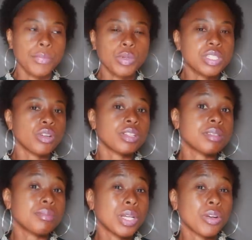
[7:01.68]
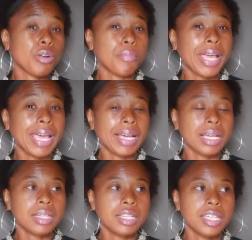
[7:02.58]
We start to mirror
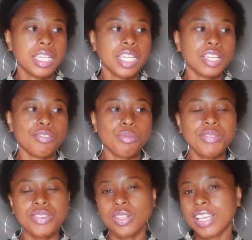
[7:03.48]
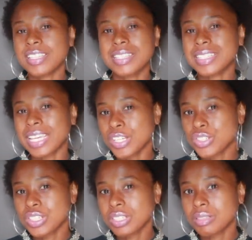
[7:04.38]
back. If we feel
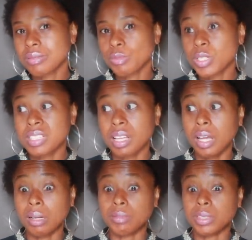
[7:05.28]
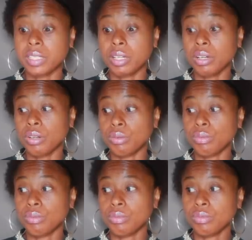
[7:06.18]
hesitation, we stop. We say, oh,
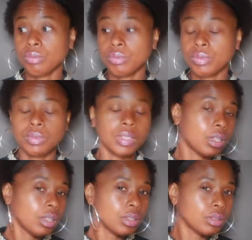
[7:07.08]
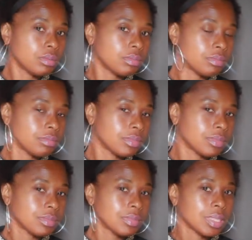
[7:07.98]
uh-oh,
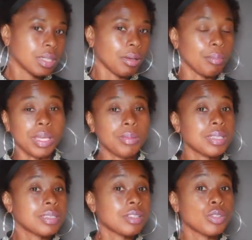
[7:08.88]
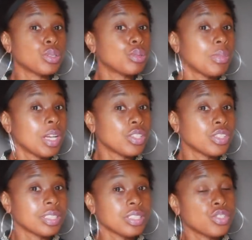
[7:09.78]
maybe it's a little too
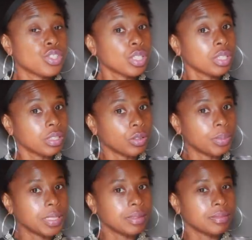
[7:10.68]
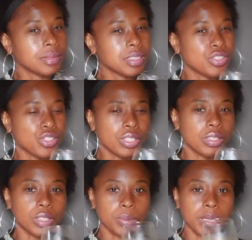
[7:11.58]
much. Let's chill a little bit. Let's chill
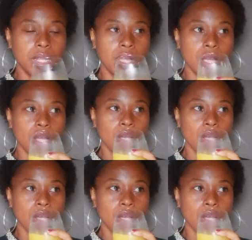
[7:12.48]
a little bit.